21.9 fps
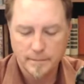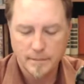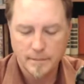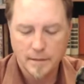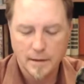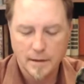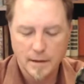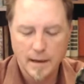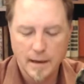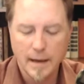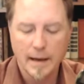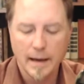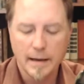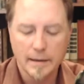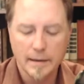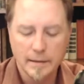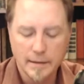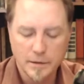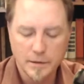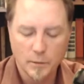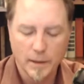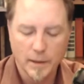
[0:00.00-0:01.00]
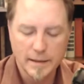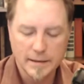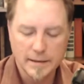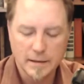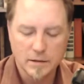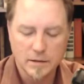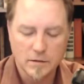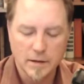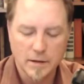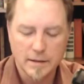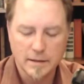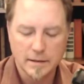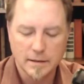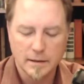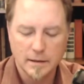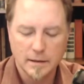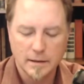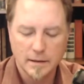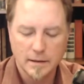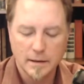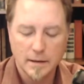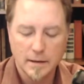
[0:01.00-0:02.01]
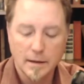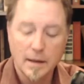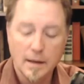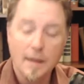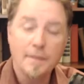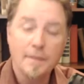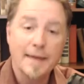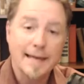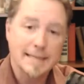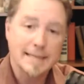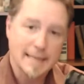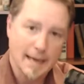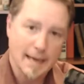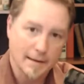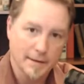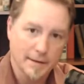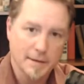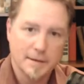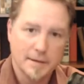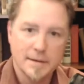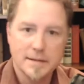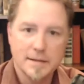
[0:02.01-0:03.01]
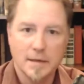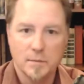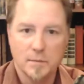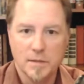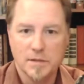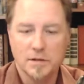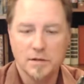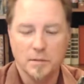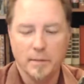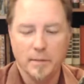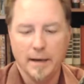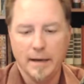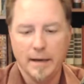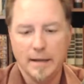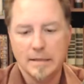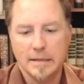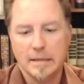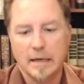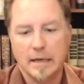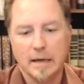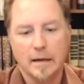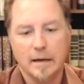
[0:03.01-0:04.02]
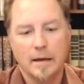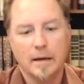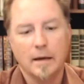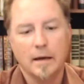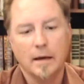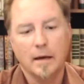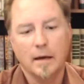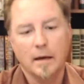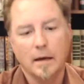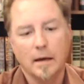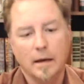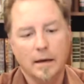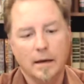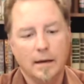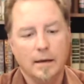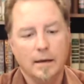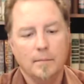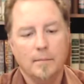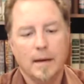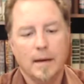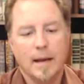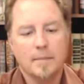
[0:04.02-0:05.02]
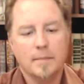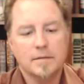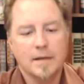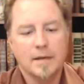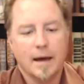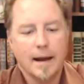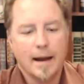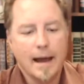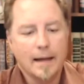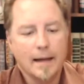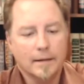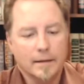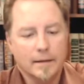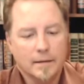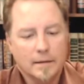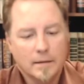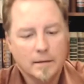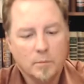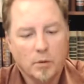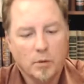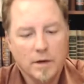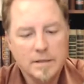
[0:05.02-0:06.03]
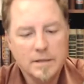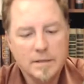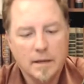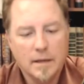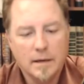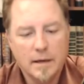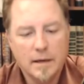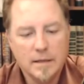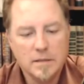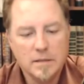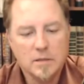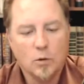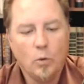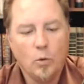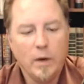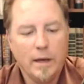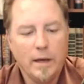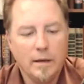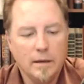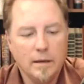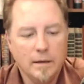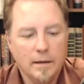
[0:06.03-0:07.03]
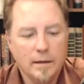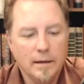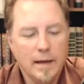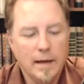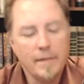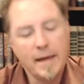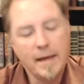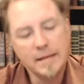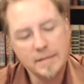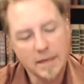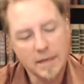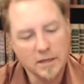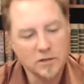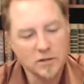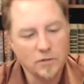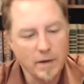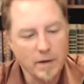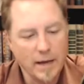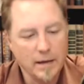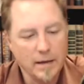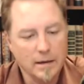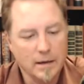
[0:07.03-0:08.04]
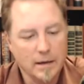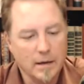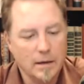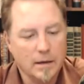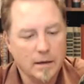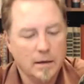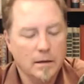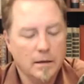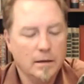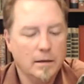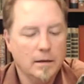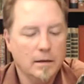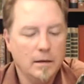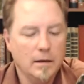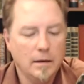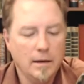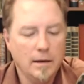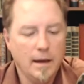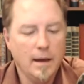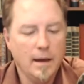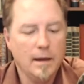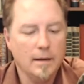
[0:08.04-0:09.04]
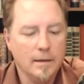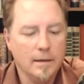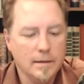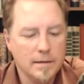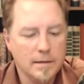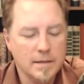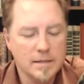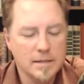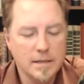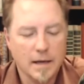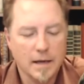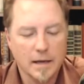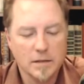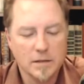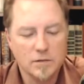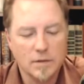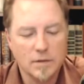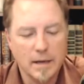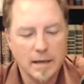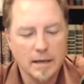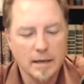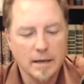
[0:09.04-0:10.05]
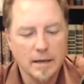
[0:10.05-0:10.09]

Hi, the white kid grunted. That's Alan, said Mr. Pendanski. My name's not Alan, the boy said. It's Squid, and that's X Ray. Hey, said X Ray.